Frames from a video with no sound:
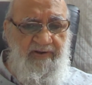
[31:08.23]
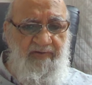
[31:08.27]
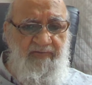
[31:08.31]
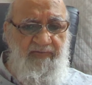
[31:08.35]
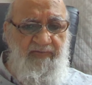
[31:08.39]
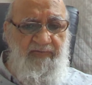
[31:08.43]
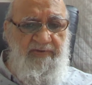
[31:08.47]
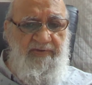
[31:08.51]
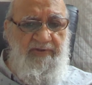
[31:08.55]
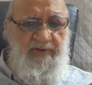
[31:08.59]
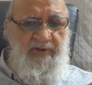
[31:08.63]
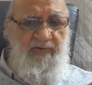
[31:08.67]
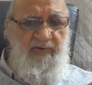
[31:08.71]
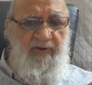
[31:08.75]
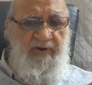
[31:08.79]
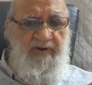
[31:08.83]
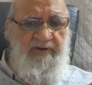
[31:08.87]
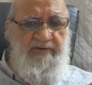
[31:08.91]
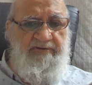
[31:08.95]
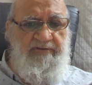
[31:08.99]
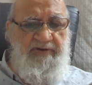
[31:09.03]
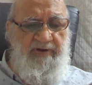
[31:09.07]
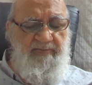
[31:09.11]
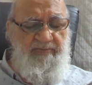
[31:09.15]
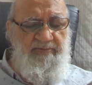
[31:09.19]
Whether you
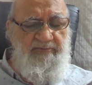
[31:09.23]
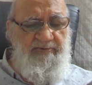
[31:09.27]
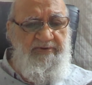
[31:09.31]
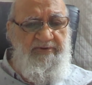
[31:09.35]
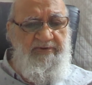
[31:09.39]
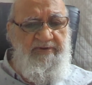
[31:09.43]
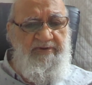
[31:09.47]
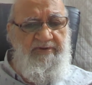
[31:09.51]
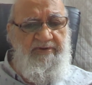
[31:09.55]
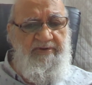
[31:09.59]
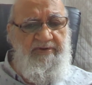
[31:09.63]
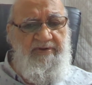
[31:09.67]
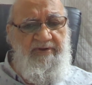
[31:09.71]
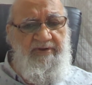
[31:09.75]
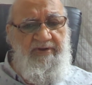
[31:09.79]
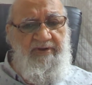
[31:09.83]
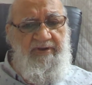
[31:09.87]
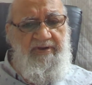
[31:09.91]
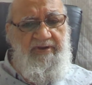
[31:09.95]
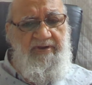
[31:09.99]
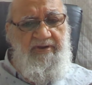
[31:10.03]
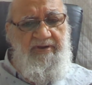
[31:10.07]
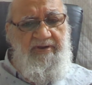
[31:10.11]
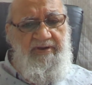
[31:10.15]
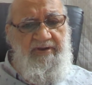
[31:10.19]
accept the
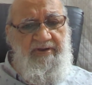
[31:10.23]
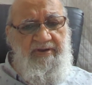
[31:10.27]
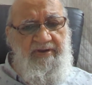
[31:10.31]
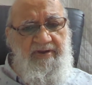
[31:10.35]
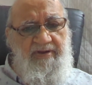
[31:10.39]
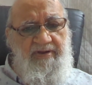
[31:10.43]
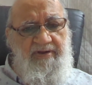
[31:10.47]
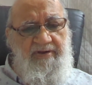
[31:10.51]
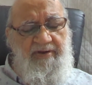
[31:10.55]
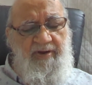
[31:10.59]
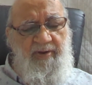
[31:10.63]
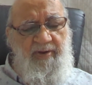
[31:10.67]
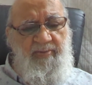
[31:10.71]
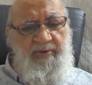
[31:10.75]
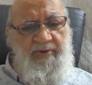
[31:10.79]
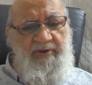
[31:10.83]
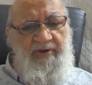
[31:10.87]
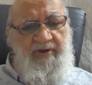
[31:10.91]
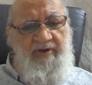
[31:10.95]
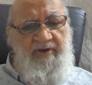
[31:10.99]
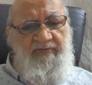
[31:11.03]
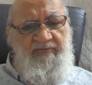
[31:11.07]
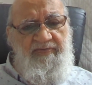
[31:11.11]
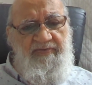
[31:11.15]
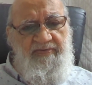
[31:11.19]

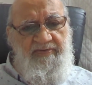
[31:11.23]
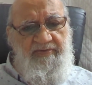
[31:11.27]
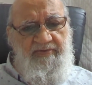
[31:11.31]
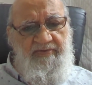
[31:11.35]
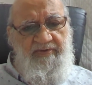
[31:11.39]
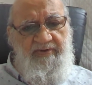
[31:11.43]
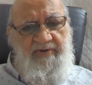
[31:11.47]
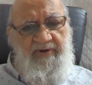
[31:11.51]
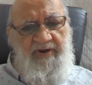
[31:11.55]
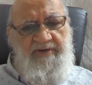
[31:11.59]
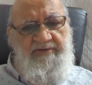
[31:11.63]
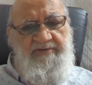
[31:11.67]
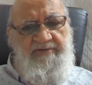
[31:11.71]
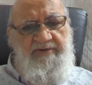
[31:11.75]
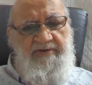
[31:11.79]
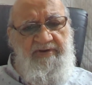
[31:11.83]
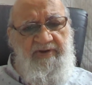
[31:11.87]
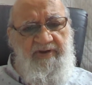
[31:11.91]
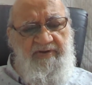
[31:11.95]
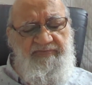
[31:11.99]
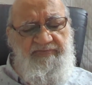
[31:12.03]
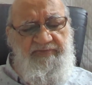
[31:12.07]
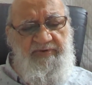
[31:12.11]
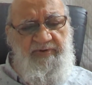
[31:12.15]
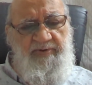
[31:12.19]
coming of rising
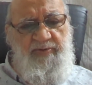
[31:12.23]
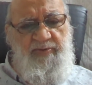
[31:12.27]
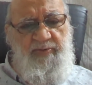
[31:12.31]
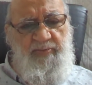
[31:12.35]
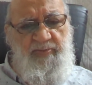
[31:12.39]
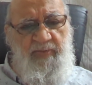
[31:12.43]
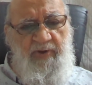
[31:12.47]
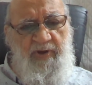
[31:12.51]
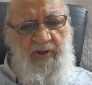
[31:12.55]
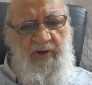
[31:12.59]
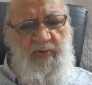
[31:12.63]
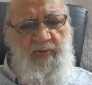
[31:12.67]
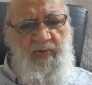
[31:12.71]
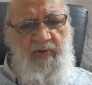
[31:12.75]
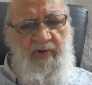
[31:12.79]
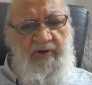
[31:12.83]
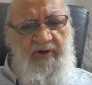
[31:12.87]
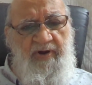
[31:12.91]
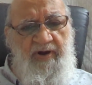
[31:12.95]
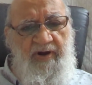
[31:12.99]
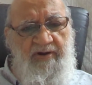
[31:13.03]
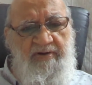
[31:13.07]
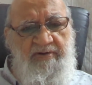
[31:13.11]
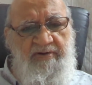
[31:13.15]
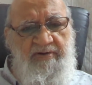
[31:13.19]
of sun tomorrow or
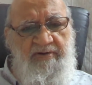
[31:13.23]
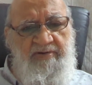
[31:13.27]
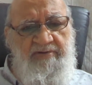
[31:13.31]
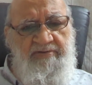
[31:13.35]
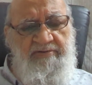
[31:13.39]
not,